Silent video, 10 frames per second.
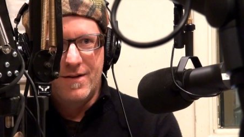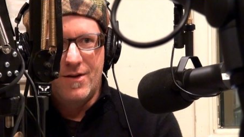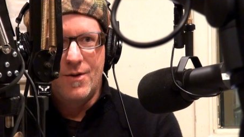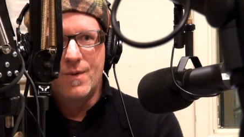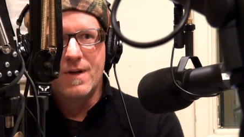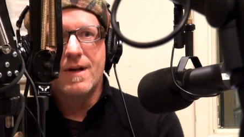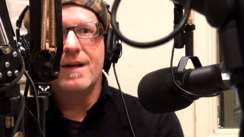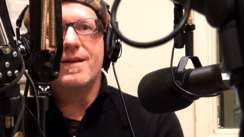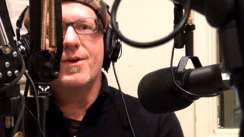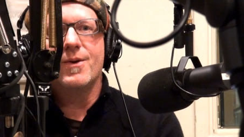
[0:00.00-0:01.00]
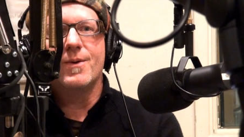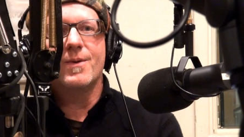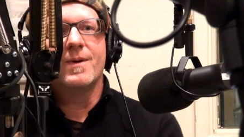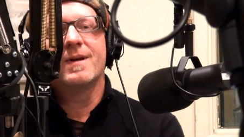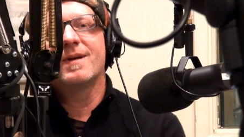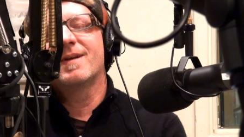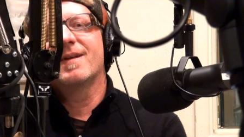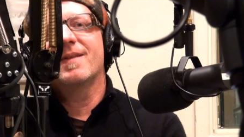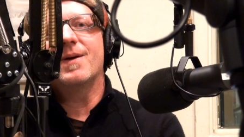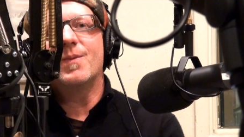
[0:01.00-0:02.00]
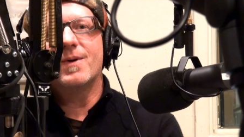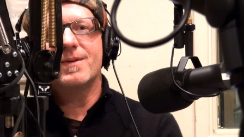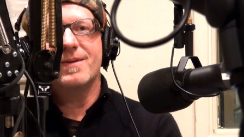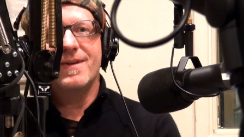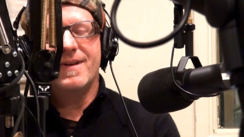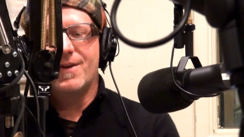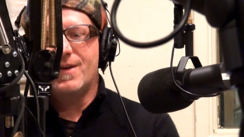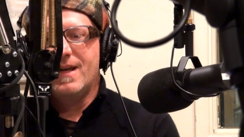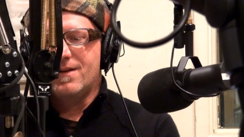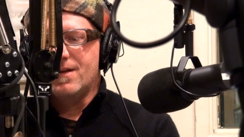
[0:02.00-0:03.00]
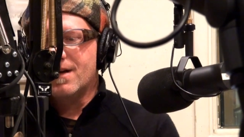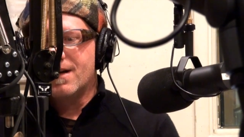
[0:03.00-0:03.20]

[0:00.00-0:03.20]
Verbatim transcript: And so, what can I do that won't, you know, take a